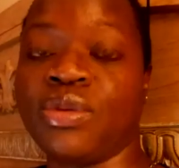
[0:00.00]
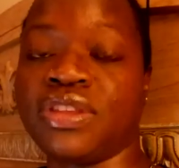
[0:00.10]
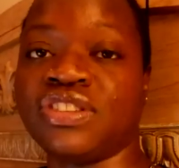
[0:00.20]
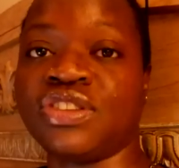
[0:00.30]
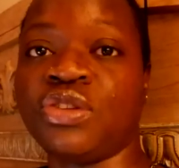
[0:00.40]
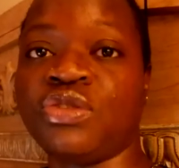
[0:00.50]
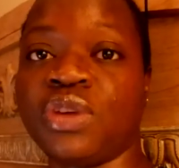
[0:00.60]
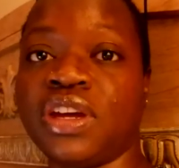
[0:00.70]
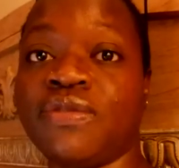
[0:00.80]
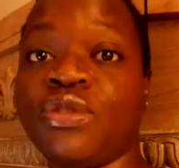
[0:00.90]
with the
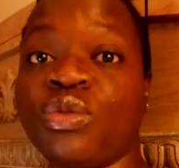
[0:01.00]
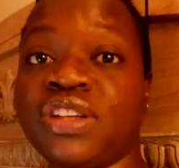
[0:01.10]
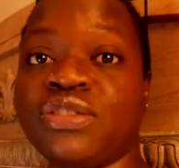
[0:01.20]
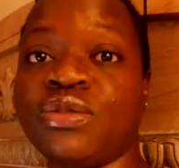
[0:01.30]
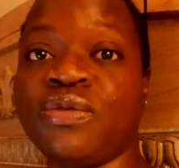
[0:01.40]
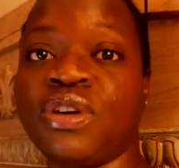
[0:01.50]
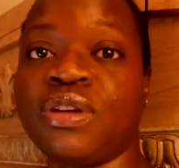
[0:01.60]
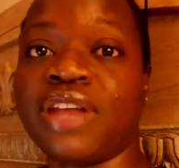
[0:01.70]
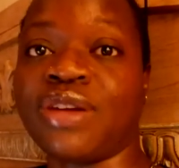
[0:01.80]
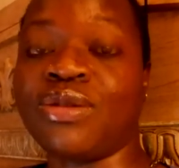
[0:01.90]
surgery if you really do feel
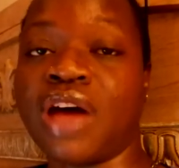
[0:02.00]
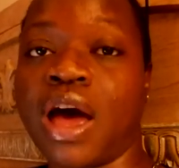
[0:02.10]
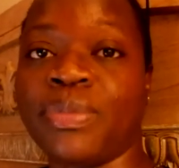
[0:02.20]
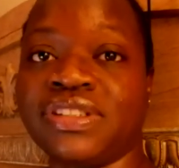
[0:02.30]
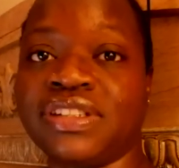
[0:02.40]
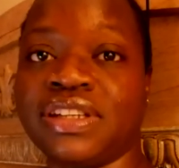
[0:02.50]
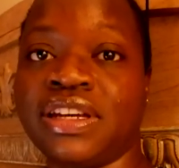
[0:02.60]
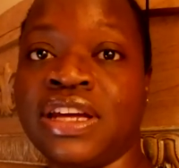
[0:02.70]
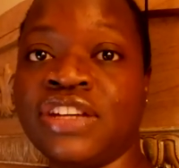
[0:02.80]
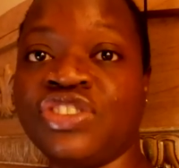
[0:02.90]
like you're the opposite
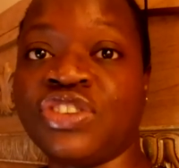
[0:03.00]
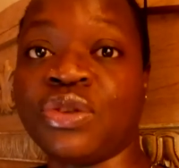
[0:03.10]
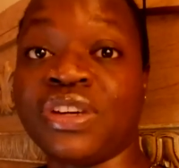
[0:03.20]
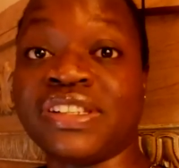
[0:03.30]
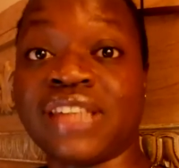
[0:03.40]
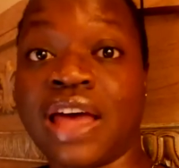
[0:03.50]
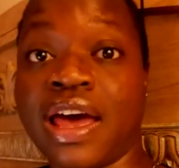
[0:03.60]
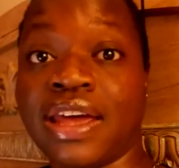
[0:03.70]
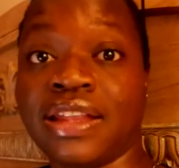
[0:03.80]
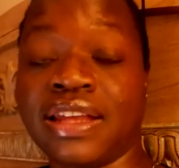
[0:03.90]
gender
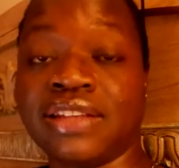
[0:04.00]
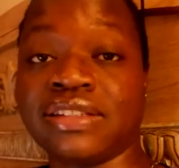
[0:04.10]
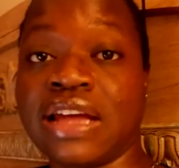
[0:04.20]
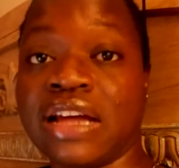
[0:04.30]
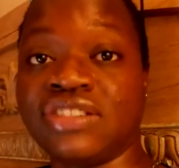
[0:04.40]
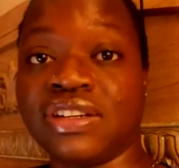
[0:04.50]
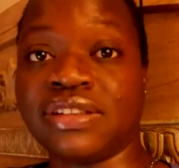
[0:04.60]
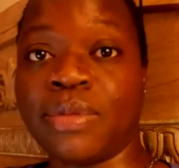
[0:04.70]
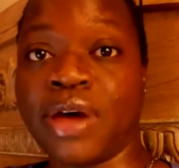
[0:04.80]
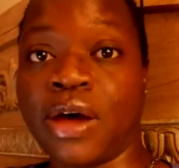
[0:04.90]
inside, that is not just
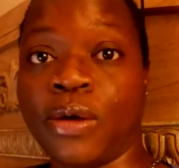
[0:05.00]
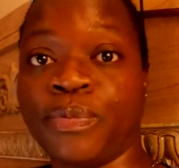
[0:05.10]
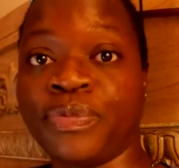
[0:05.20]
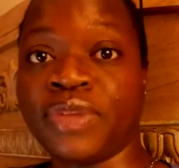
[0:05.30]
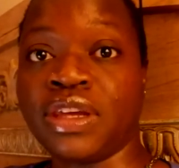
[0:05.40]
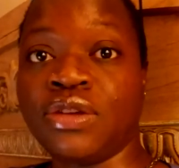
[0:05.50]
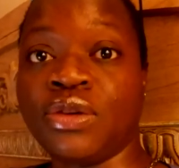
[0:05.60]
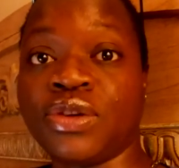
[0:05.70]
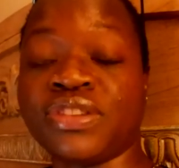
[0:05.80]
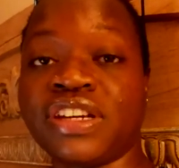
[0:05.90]
about,
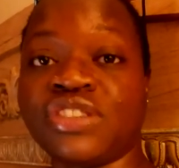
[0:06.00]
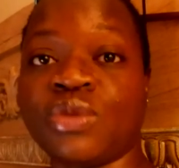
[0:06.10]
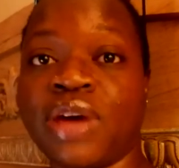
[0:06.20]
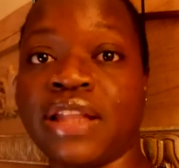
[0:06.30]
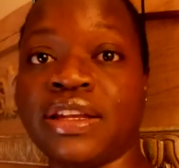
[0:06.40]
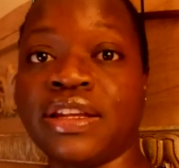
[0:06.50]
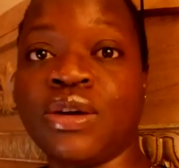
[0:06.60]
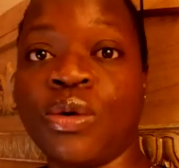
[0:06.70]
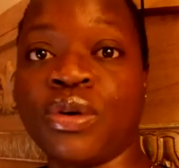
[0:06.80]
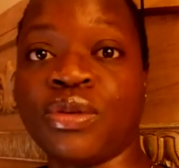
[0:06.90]
your sexuality
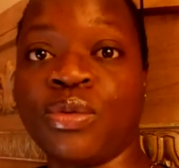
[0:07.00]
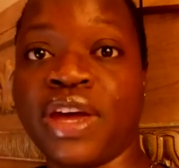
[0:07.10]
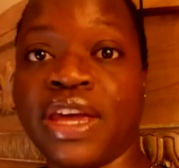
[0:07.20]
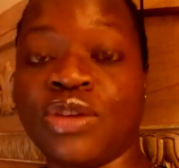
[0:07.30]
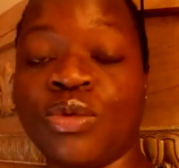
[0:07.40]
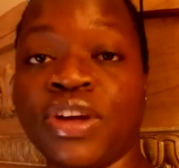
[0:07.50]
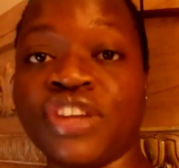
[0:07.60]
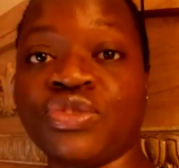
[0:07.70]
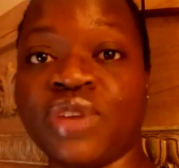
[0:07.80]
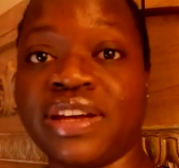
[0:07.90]
or the way you want to
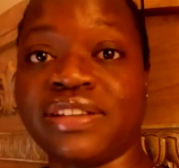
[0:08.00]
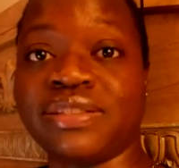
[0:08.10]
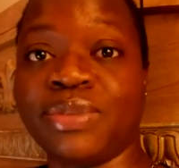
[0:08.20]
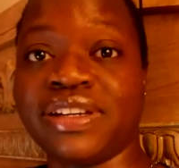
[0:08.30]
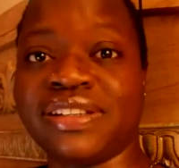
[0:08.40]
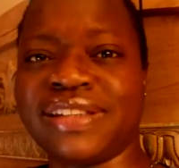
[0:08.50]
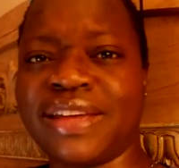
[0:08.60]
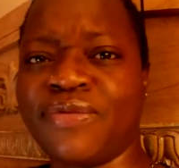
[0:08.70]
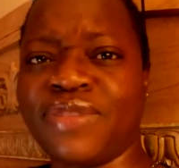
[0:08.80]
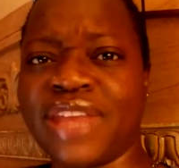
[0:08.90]
dress, but
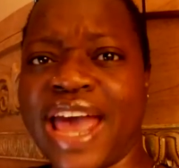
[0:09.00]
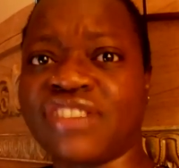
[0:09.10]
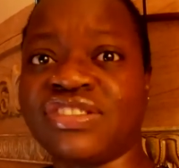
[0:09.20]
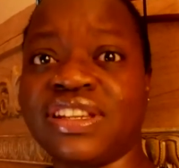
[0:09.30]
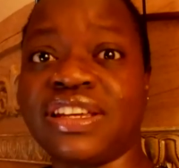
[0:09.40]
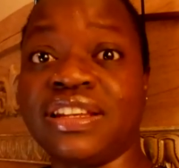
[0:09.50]
they actually